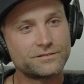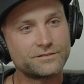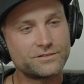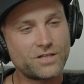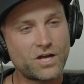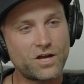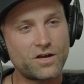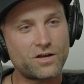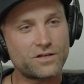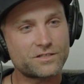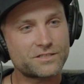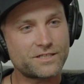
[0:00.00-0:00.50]

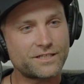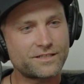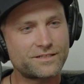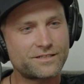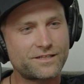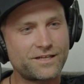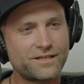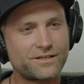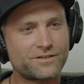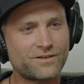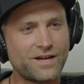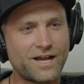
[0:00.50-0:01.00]
No, it's
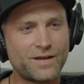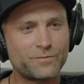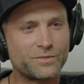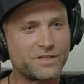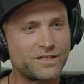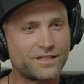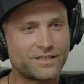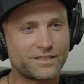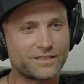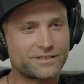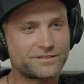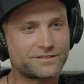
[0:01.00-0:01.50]
like king
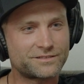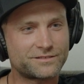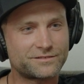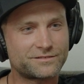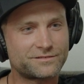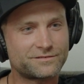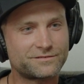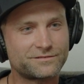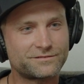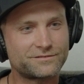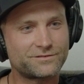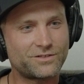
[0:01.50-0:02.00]
crab legs
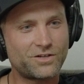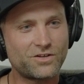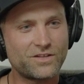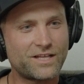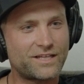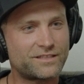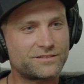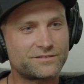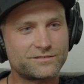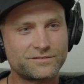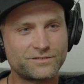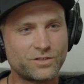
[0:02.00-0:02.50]
and
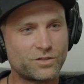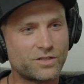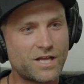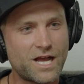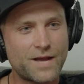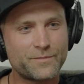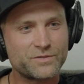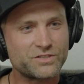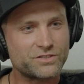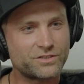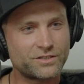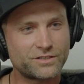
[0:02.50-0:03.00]
all that.
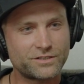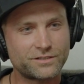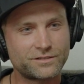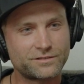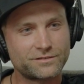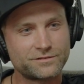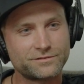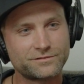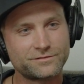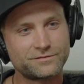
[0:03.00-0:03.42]
Lobster.